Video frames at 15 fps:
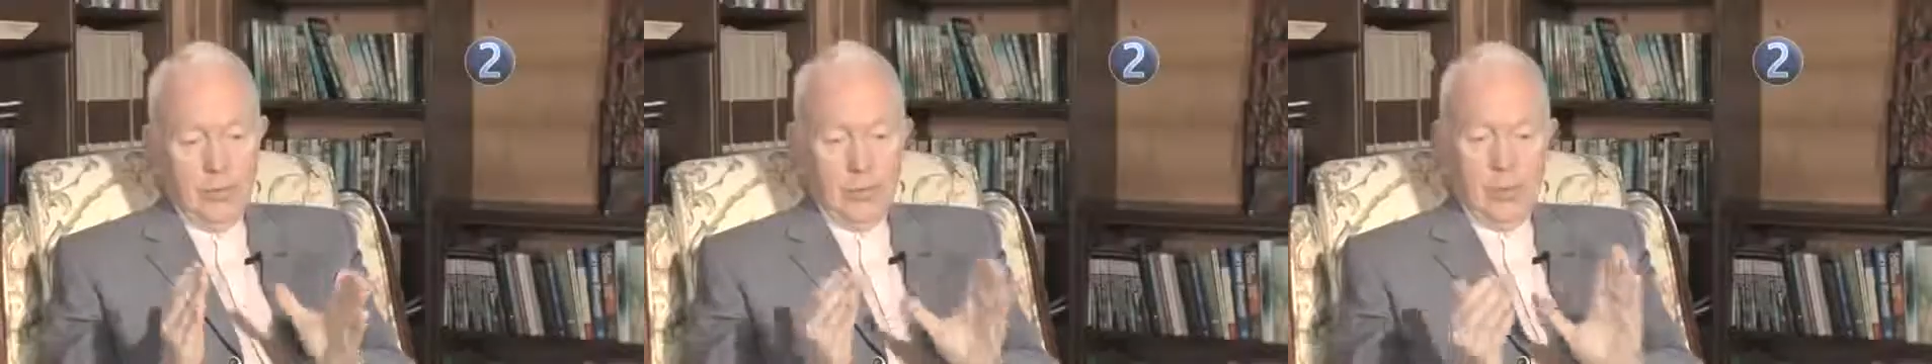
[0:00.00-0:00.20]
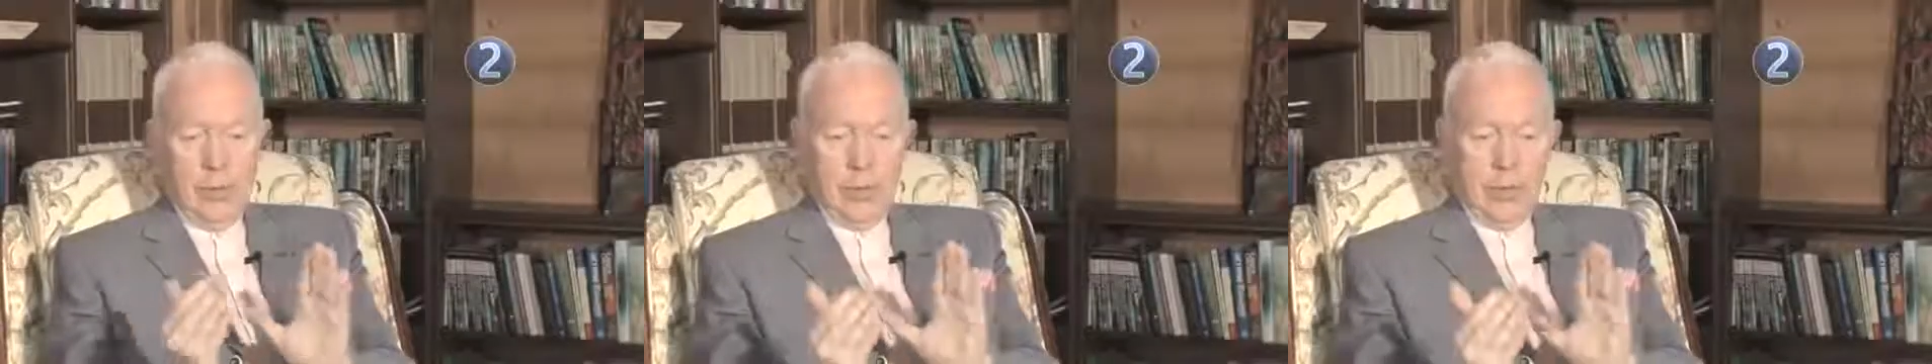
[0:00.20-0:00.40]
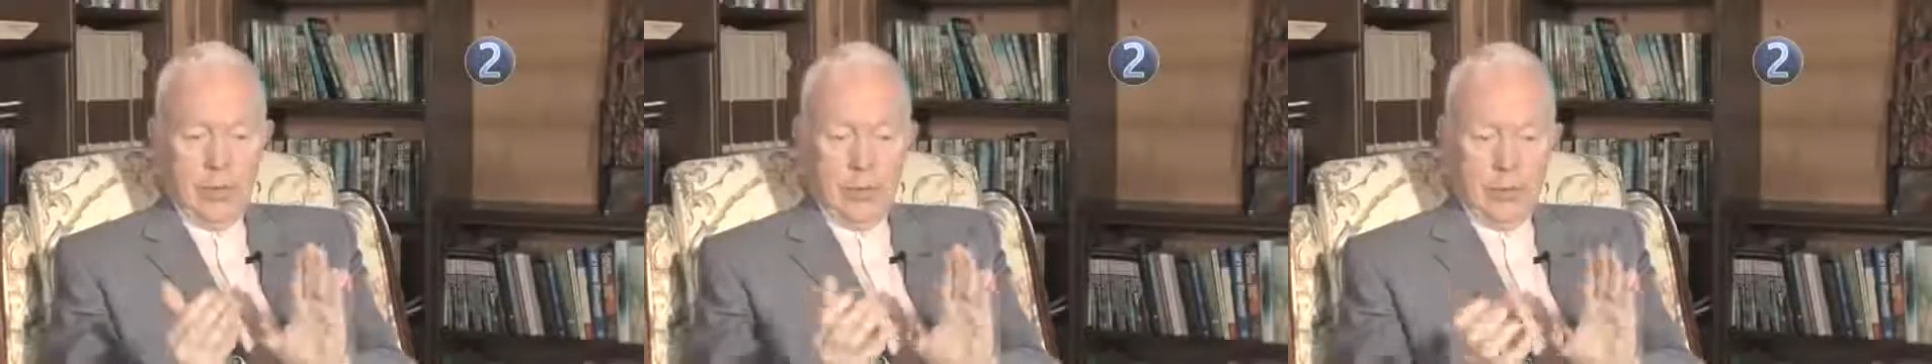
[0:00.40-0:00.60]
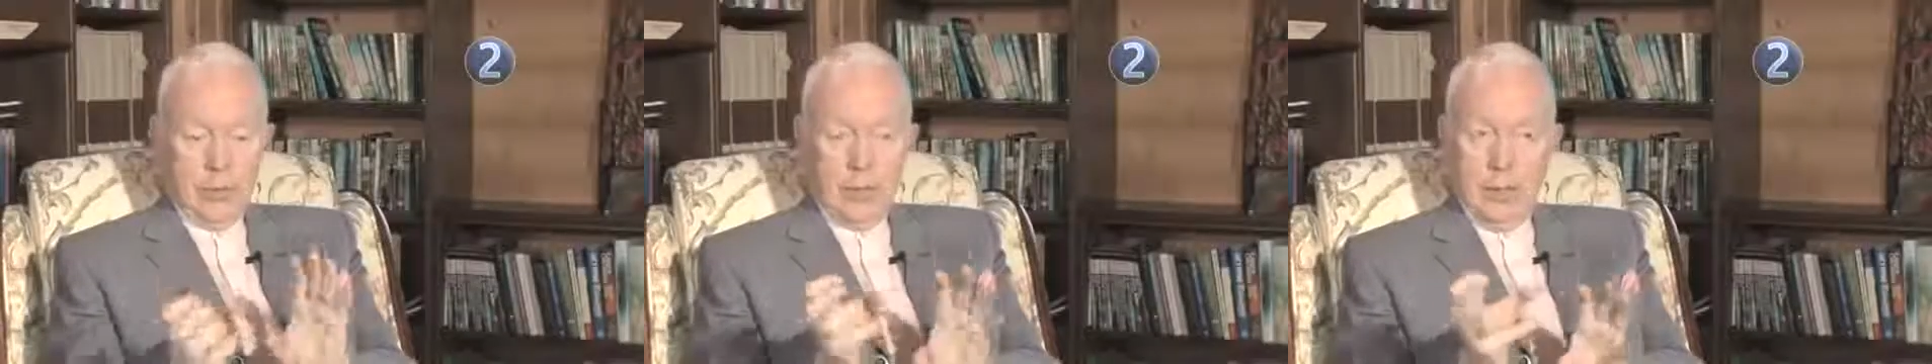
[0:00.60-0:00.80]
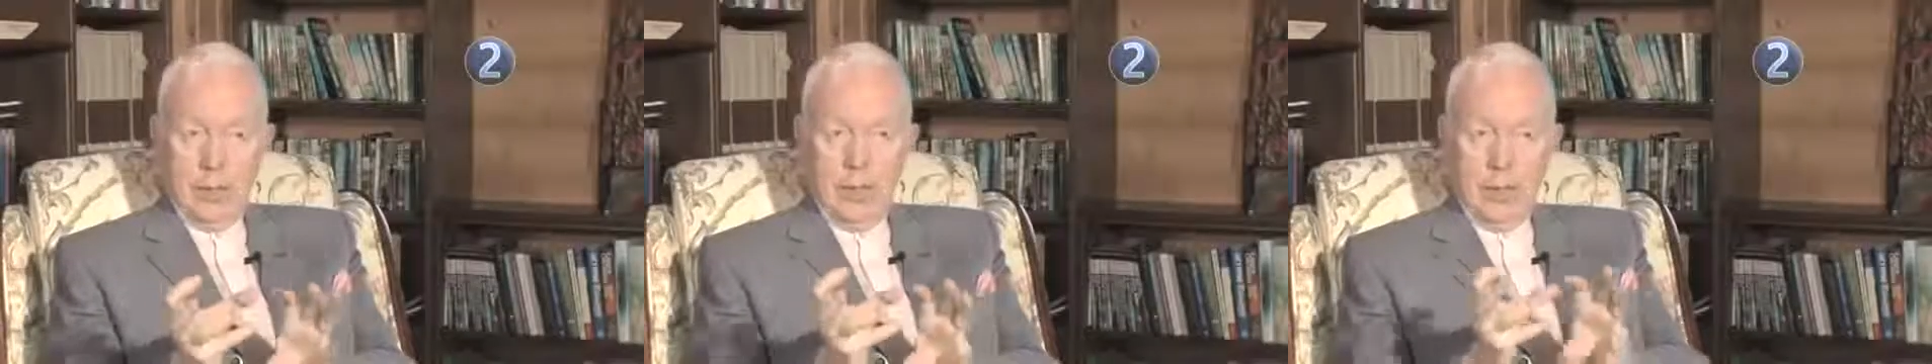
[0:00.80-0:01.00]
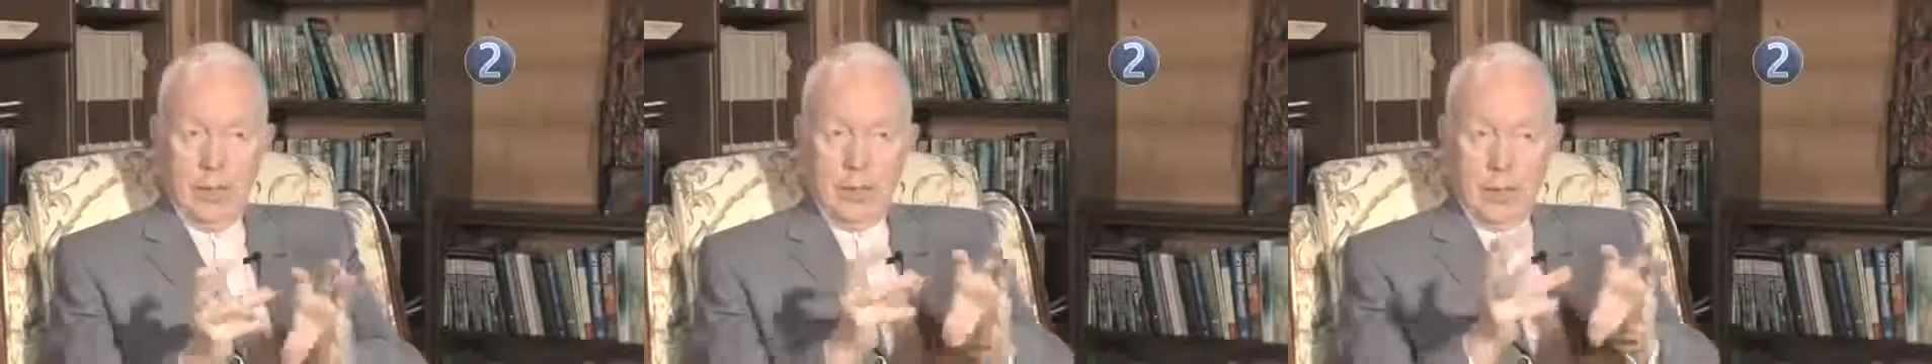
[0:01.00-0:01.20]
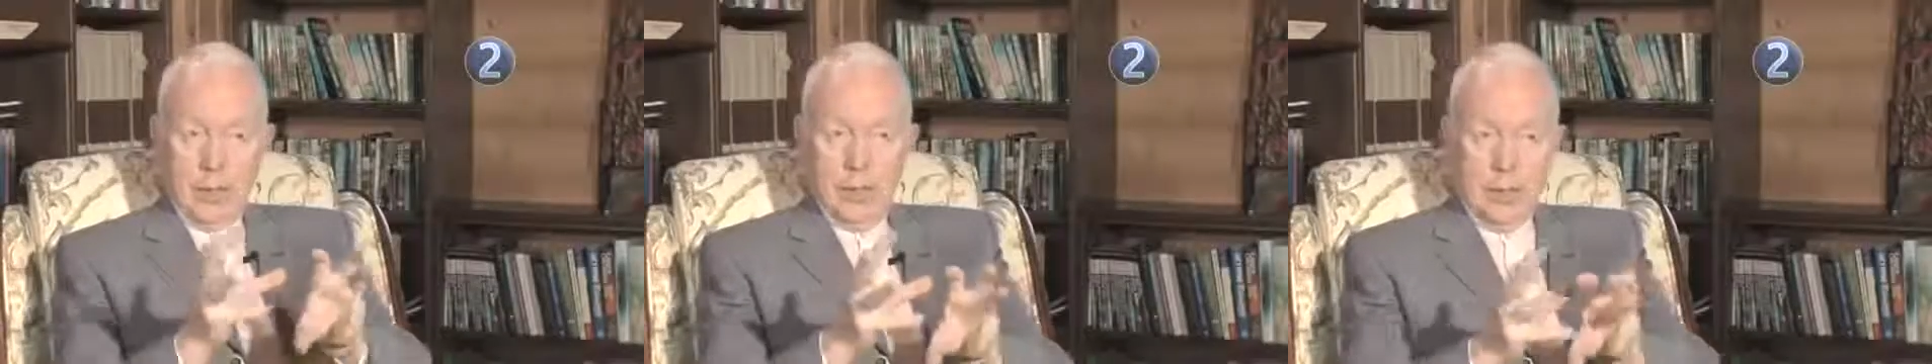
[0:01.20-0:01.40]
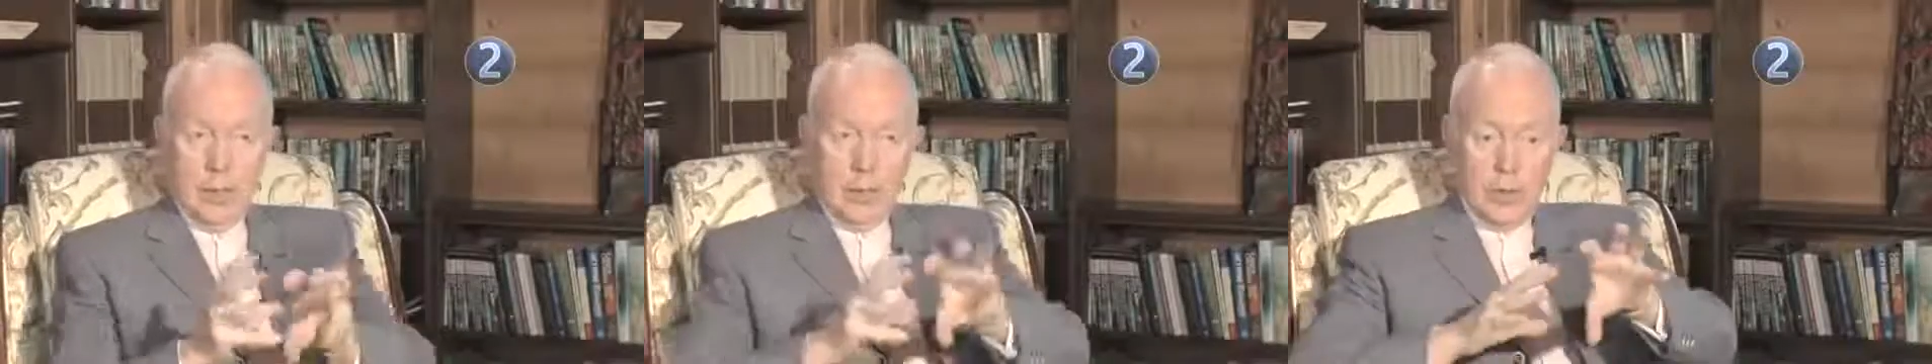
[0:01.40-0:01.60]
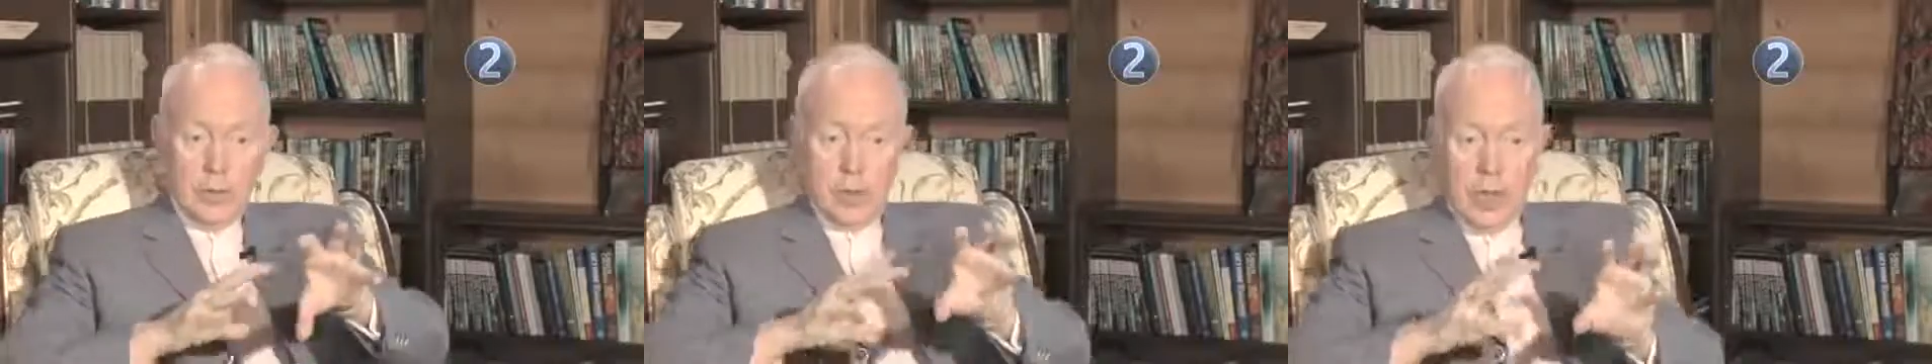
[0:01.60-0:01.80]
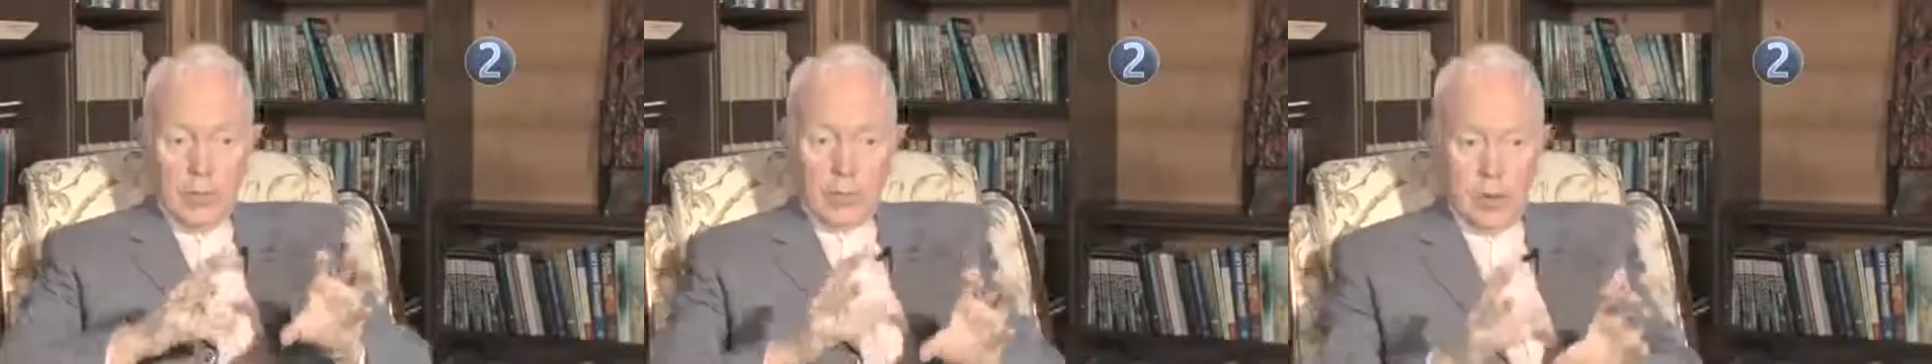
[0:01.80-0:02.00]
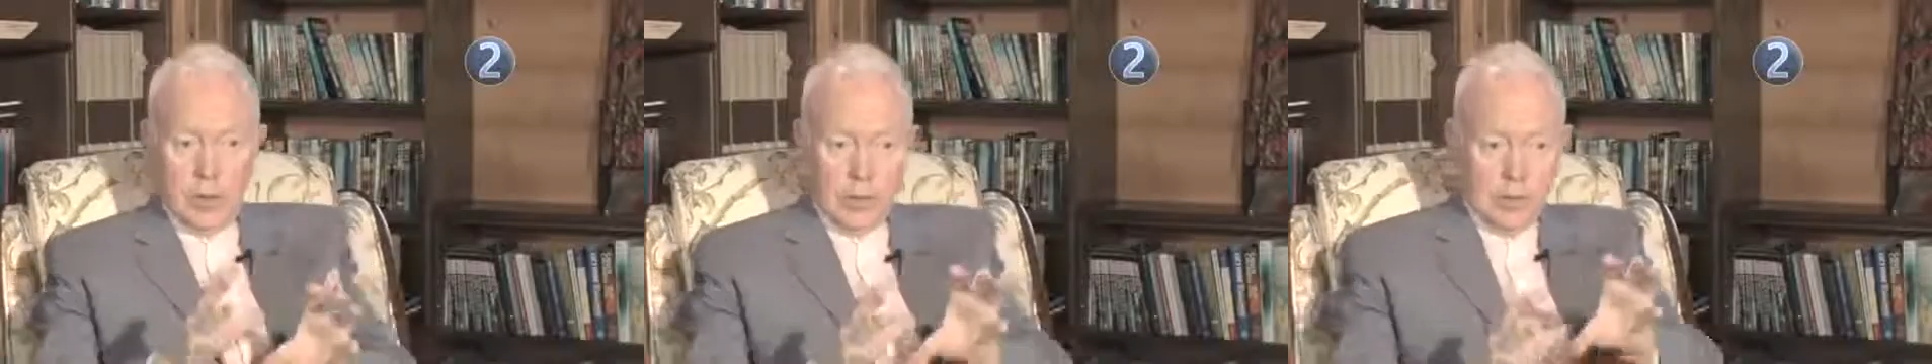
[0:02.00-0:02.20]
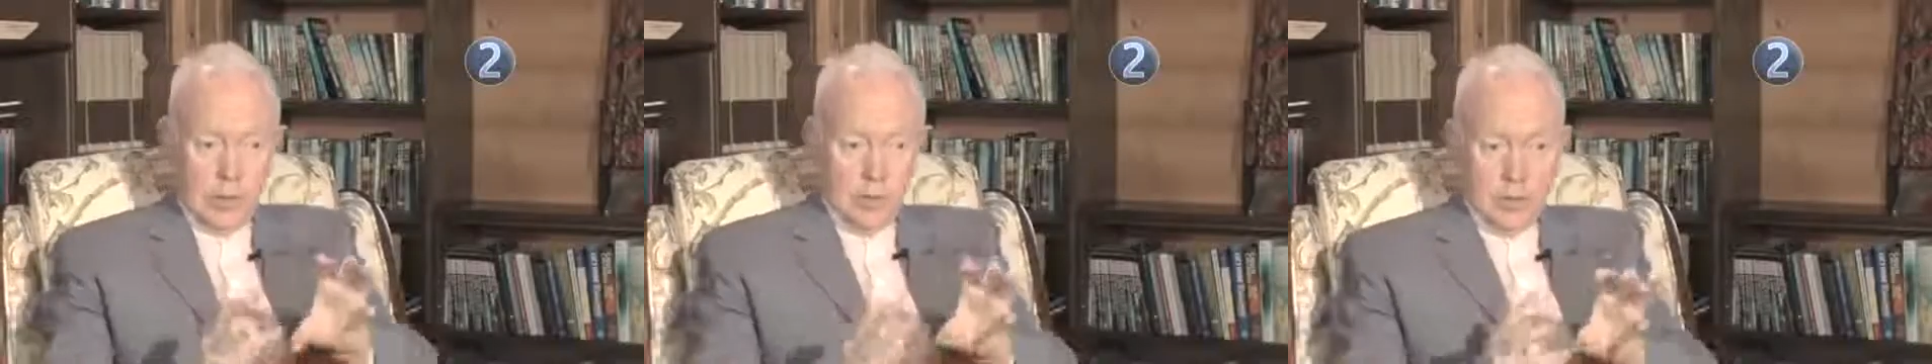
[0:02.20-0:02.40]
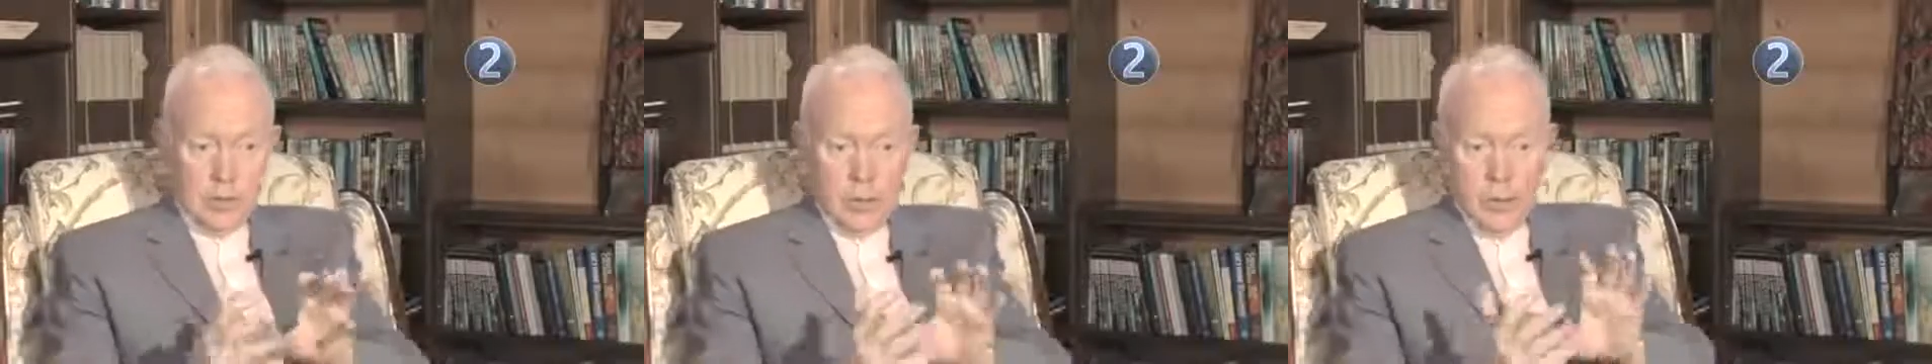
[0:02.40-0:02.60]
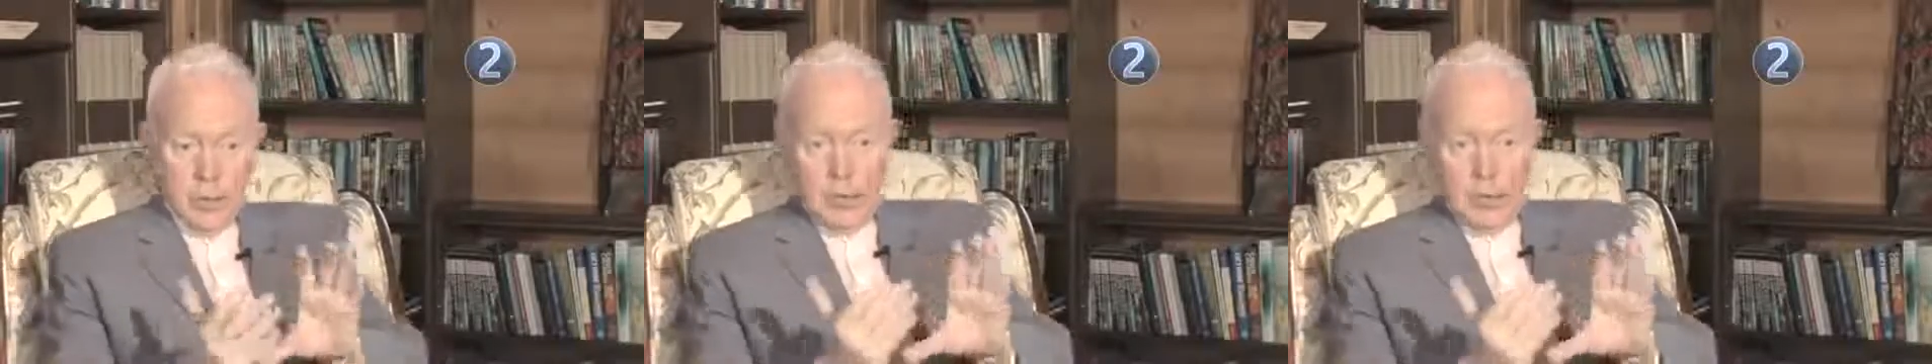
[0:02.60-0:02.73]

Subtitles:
though I had the key ideas and the chapter headings and